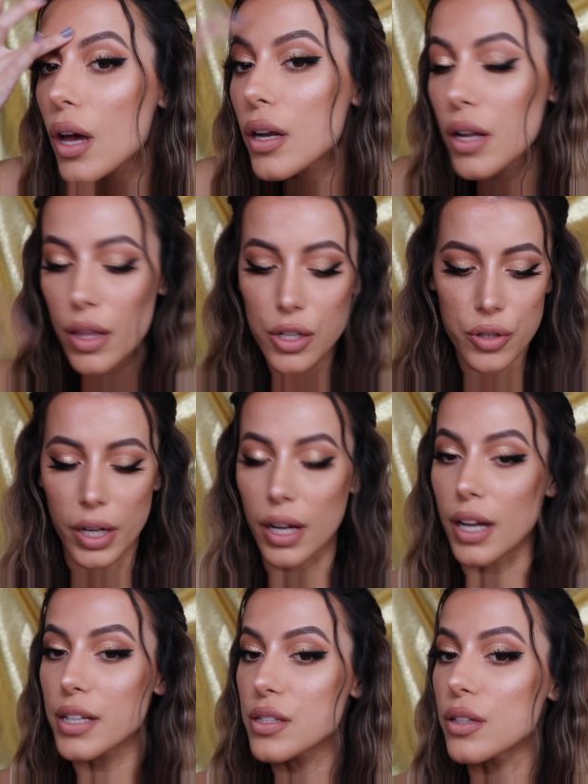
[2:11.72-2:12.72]
Another trick
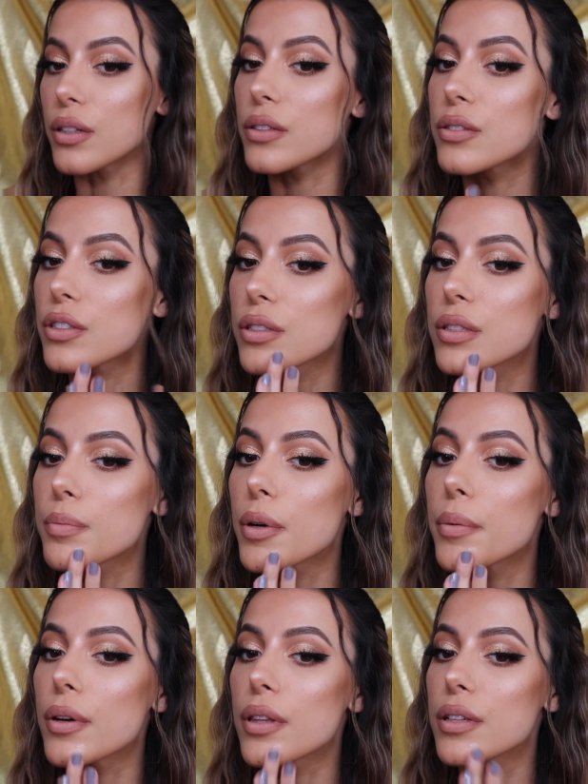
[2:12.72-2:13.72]
I like to do is just to
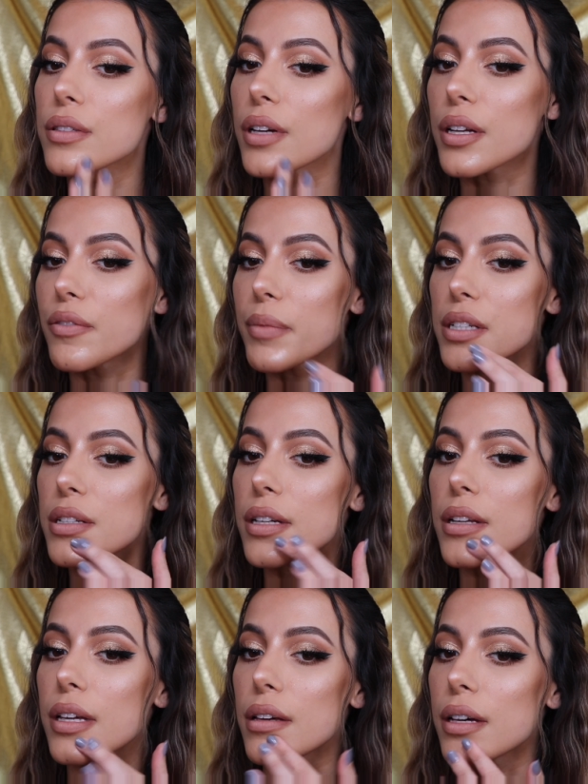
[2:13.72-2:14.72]
pop it on the side of my
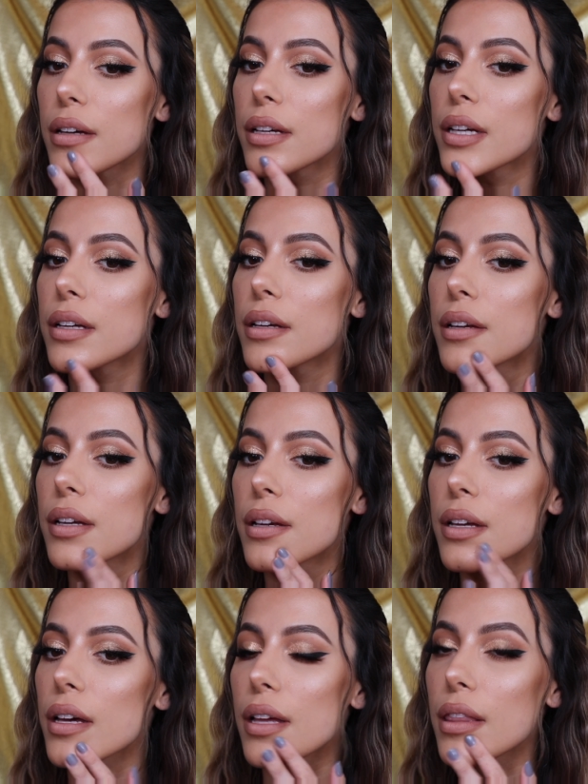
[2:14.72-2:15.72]
chin here,
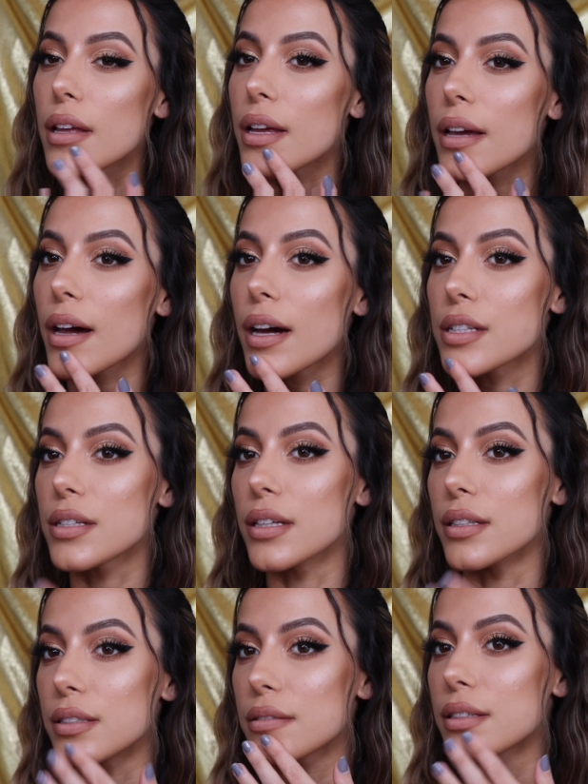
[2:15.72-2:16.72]
and then it
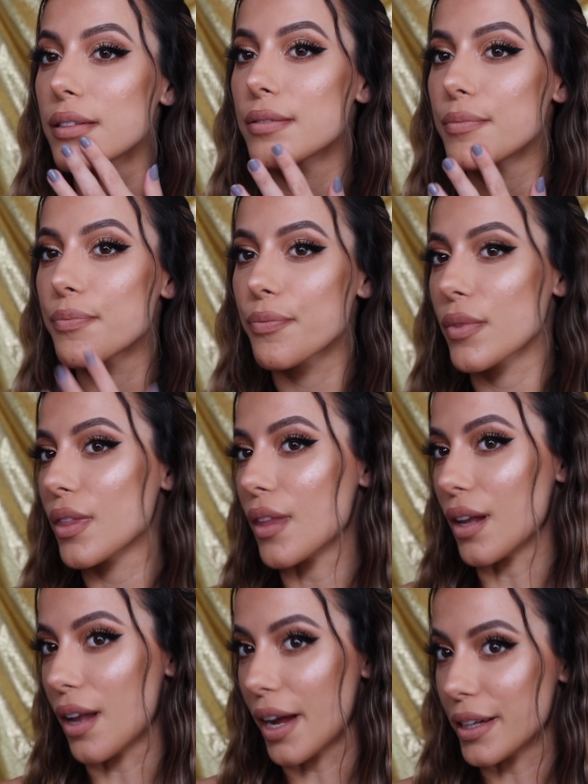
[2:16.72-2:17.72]
catches
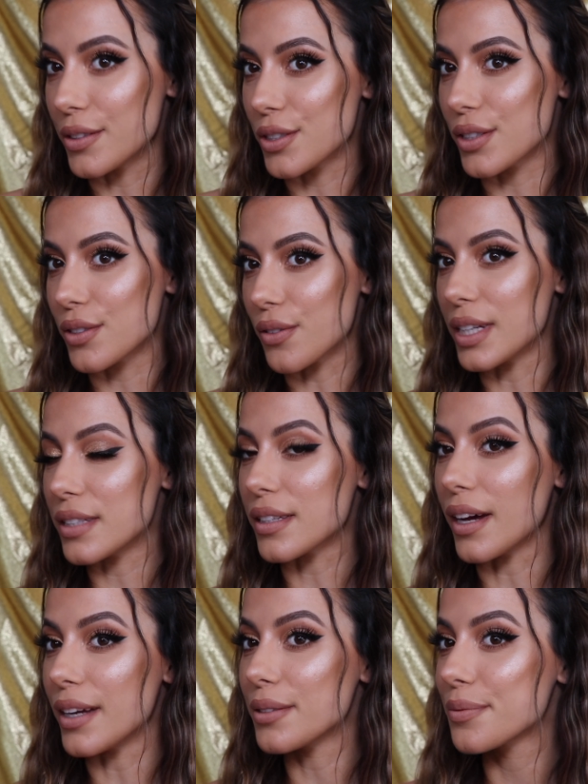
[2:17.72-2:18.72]
the light just on this
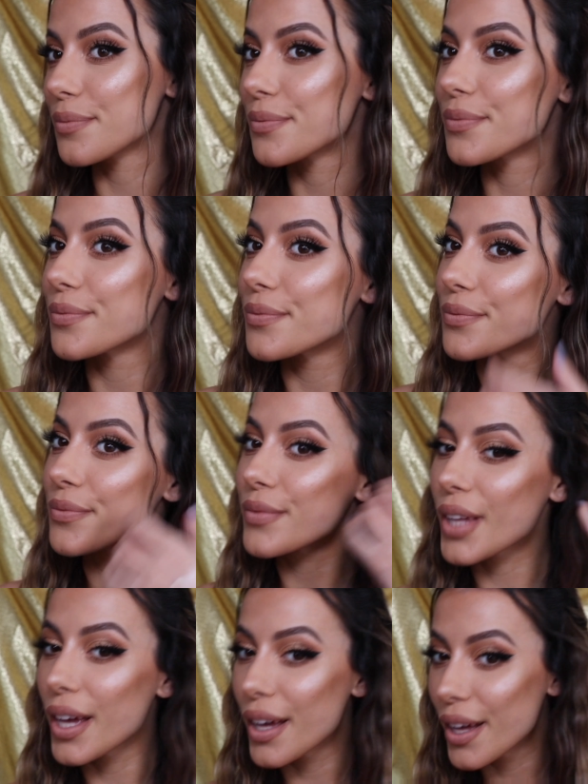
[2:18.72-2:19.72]
side.
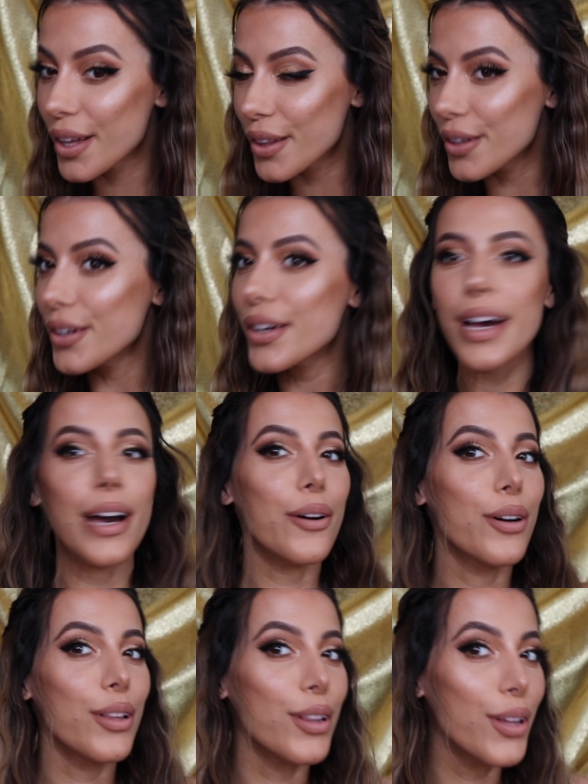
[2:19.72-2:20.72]
Look
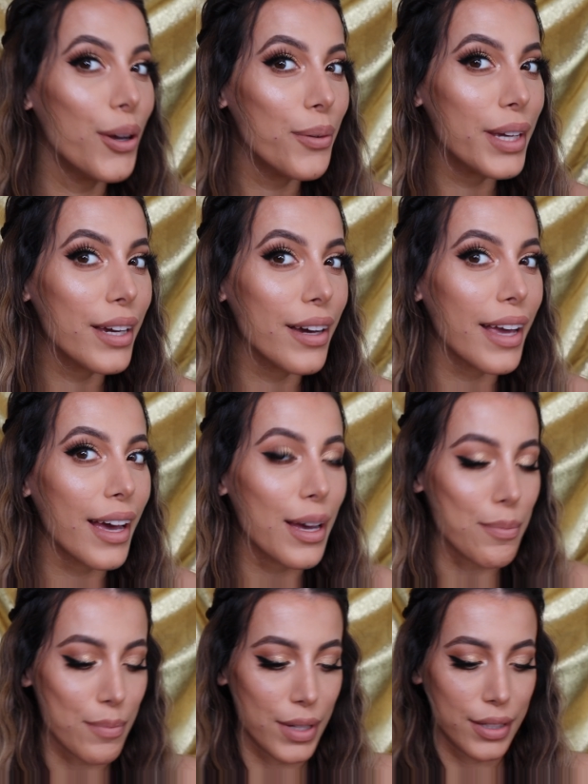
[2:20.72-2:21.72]
how glowy I
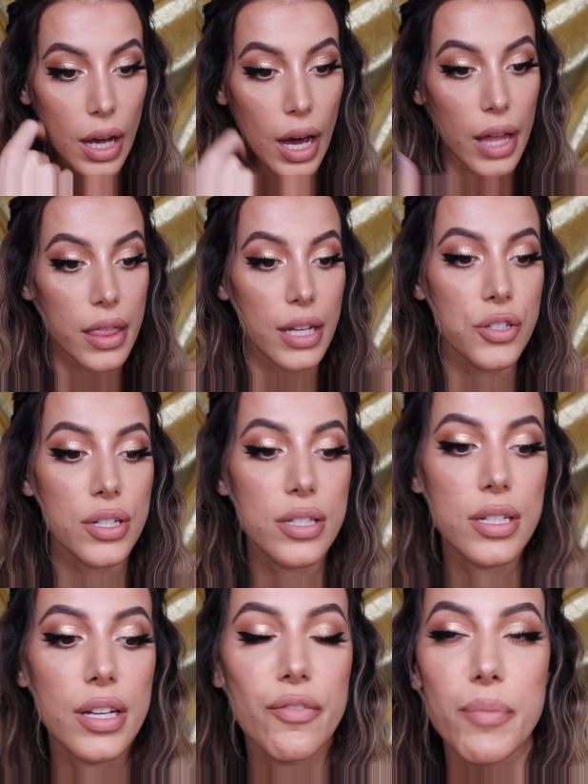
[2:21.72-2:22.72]
am. And then
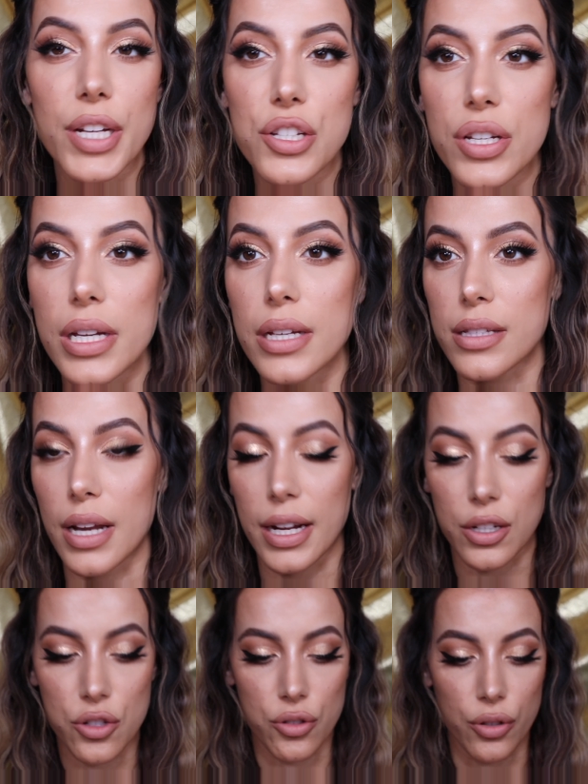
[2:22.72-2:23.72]
just to give my cheeks an
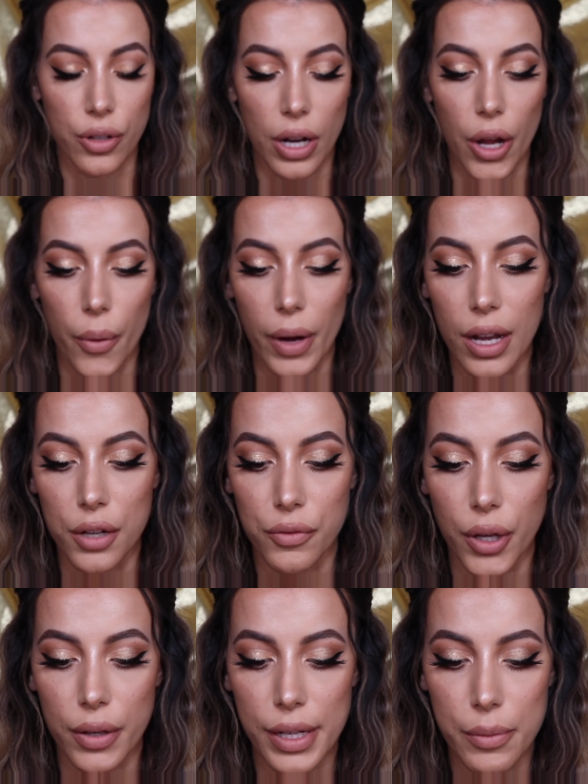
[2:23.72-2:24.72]
extra glow, I
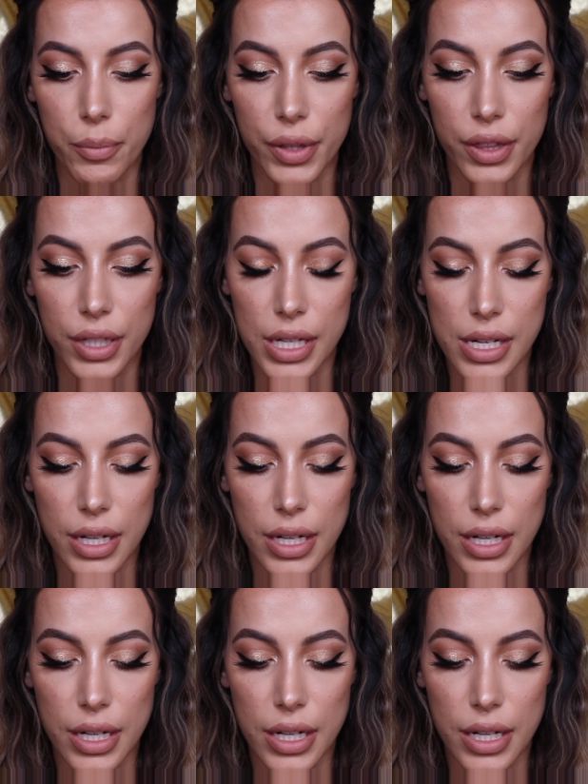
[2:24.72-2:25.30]
love going in with the